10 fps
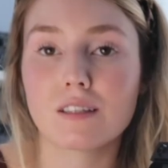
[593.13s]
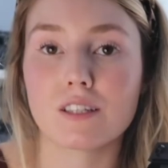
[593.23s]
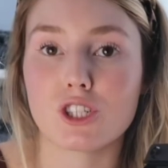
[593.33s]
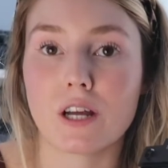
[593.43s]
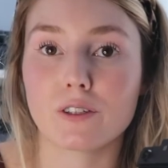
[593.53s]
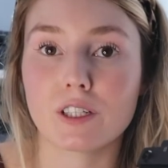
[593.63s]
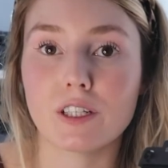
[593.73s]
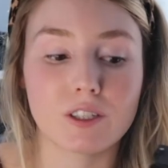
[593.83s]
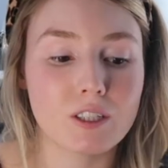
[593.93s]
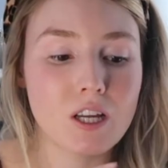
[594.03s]
the shutter
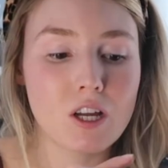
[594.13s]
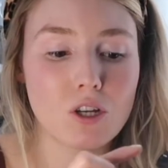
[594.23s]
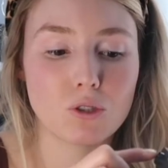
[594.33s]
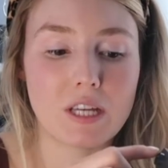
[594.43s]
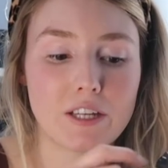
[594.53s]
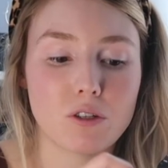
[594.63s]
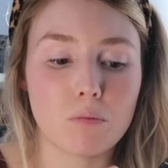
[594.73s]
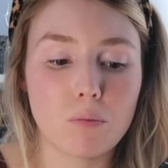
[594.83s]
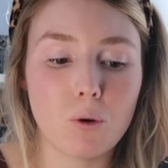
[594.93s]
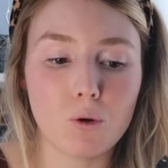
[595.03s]
here. So yeah, you'll
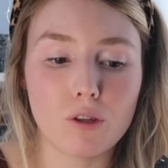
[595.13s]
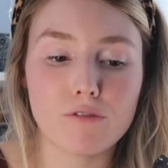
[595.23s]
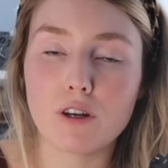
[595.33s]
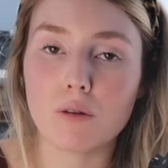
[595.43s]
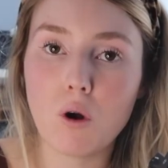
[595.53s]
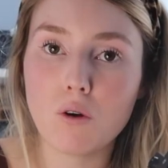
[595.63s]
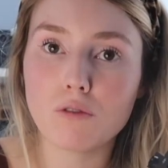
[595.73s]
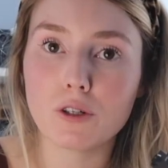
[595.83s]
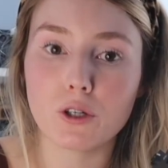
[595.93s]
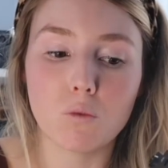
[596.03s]
pull the film
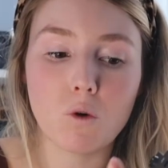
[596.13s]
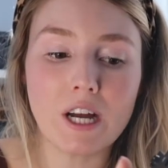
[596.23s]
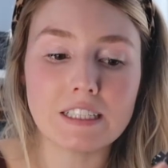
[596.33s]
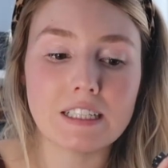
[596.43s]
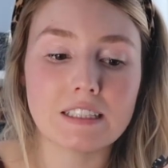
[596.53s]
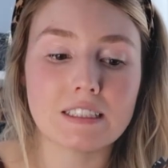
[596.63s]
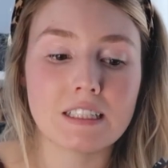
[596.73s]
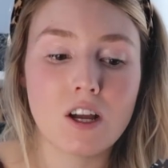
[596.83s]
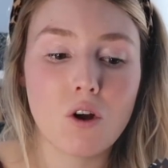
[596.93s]
over, you'll wind it.